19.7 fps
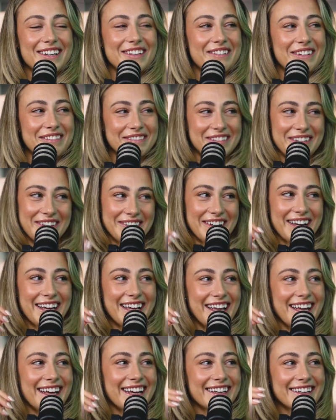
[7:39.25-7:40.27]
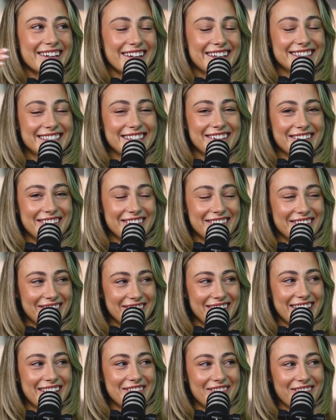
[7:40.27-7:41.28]
you an
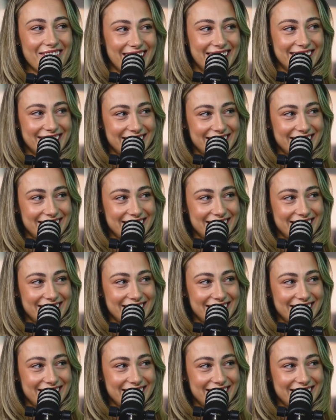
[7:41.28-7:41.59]
even better